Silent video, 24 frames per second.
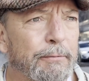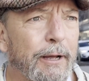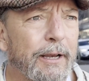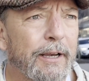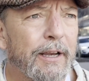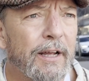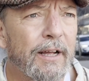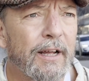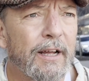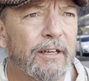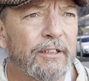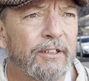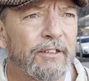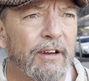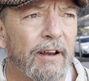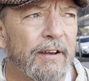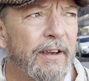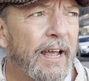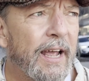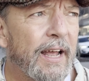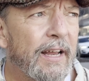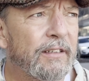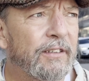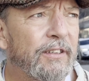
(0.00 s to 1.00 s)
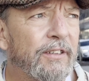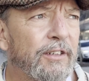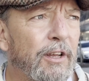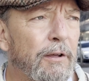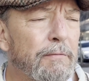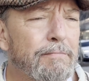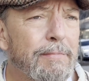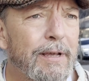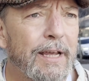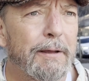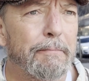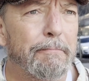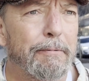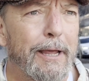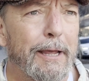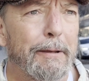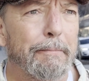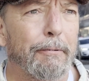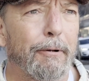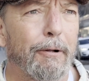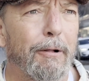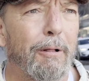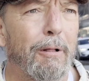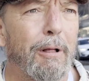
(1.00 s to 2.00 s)
But Sundance, you meet
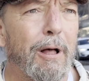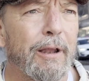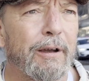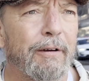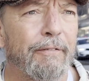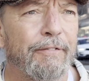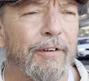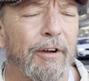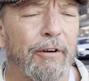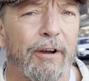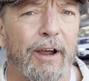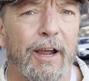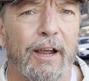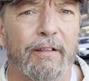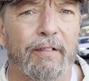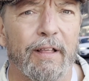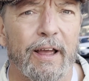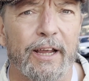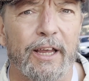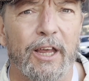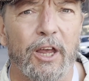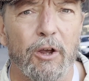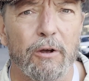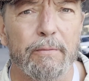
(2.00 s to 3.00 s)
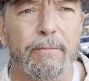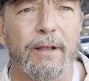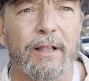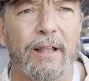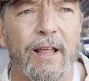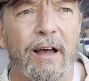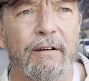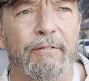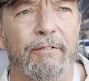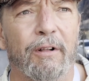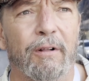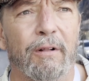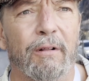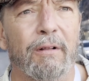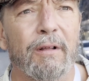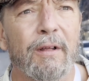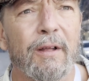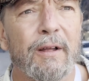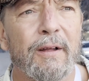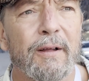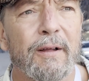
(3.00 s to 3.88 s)
people on a very like human level.